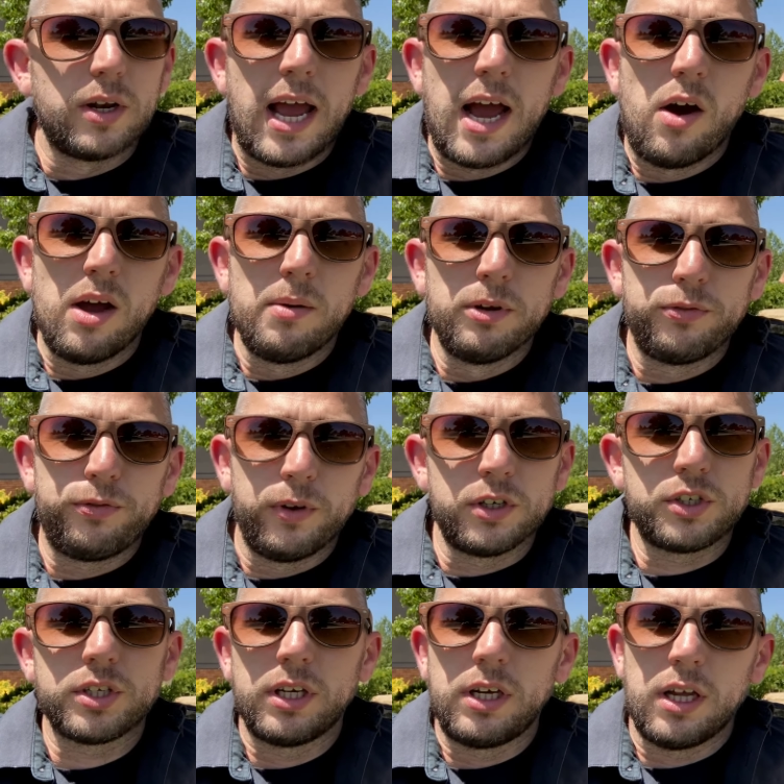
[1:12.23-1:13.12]
now I'm
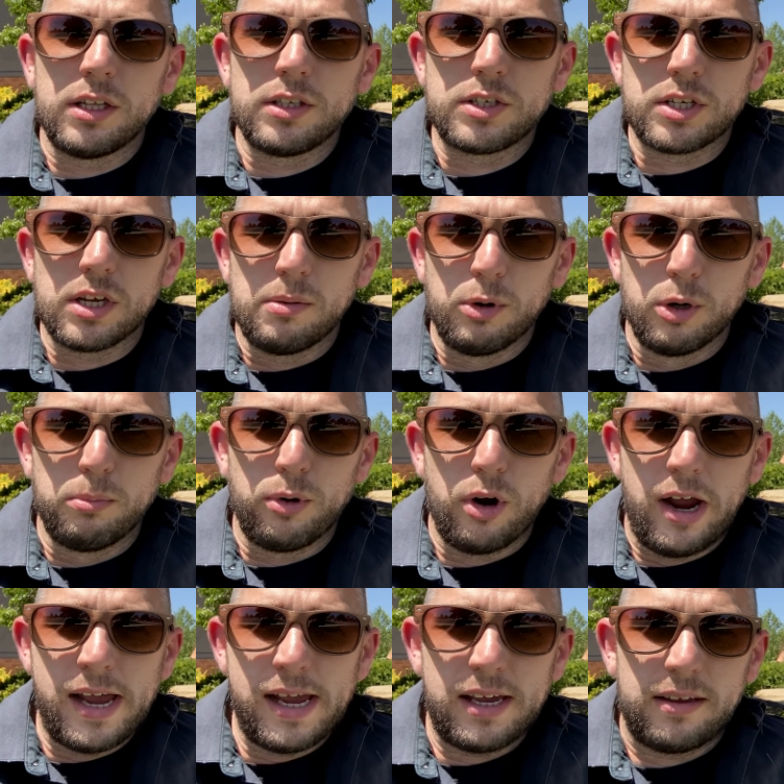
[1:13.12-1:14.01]
officially on summer
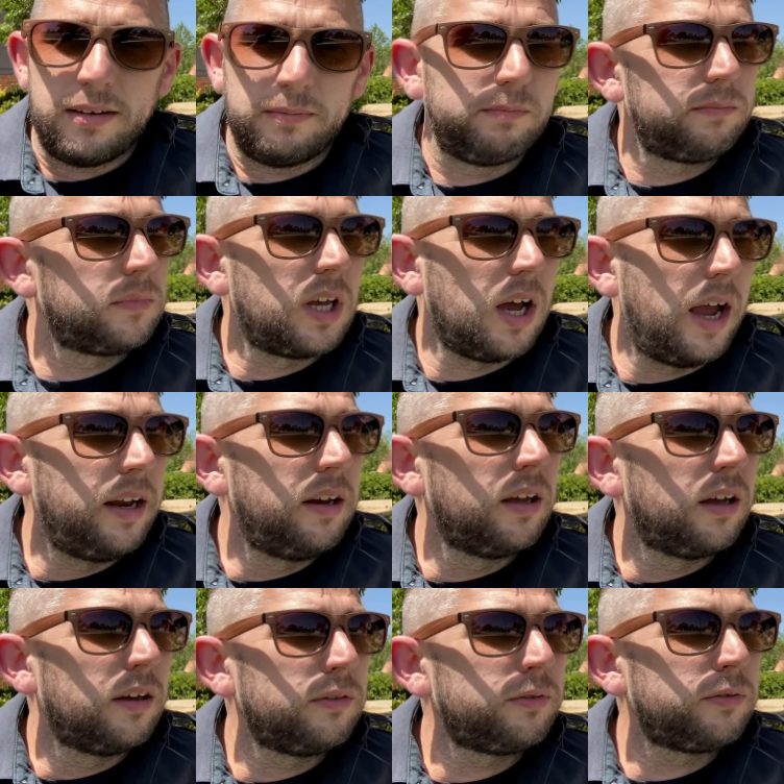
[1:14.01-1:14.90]
break,
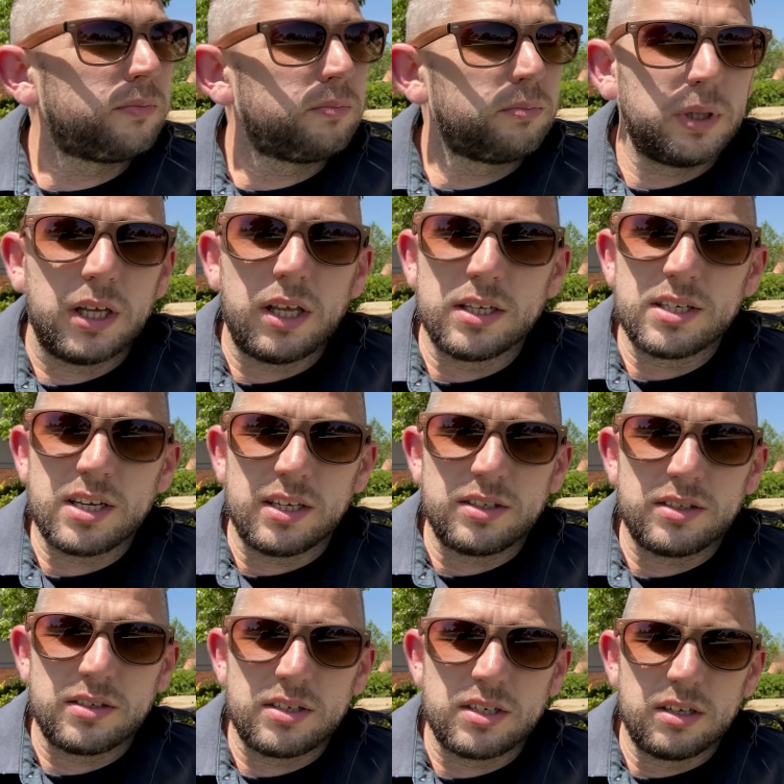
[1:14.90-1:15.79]
kind of, because
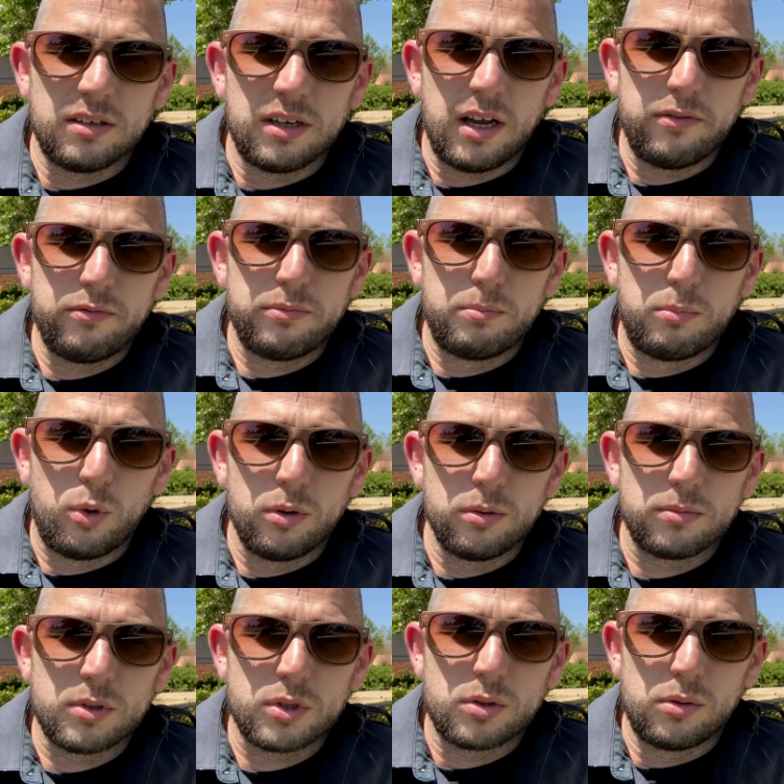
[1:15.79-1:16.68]
I still have
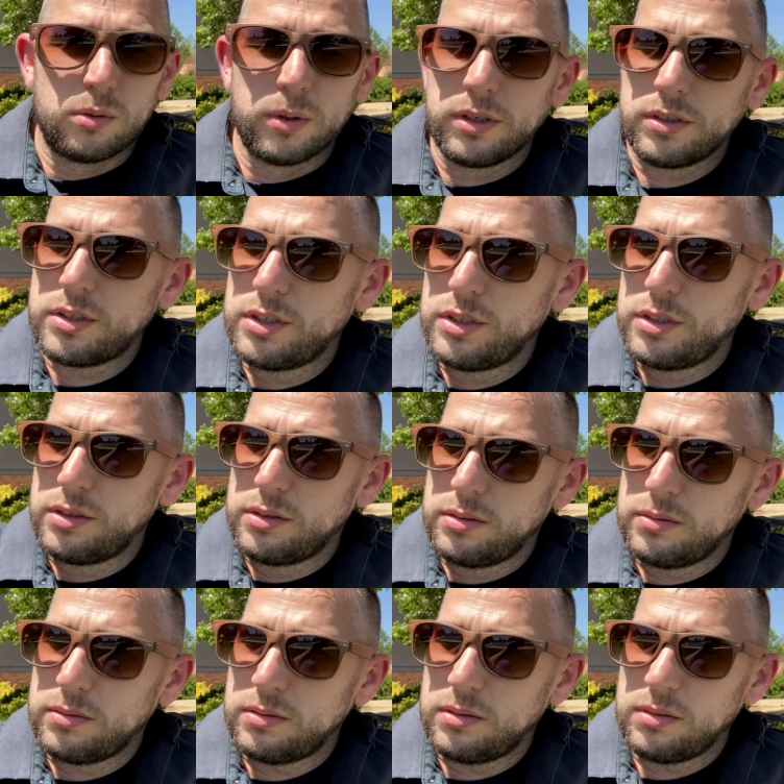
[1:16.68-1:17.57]
more schoolwork to
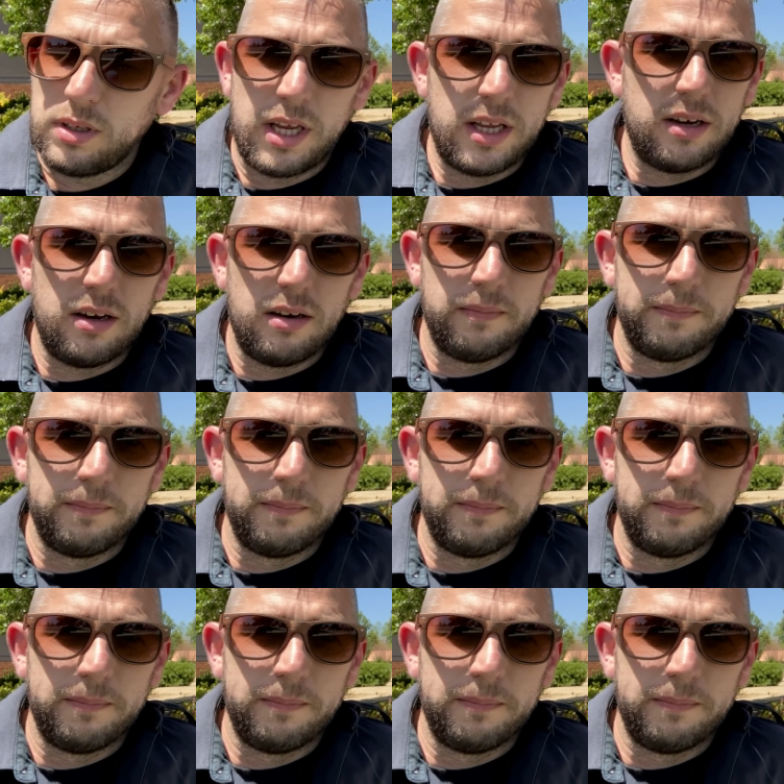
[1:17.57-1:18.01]
do. It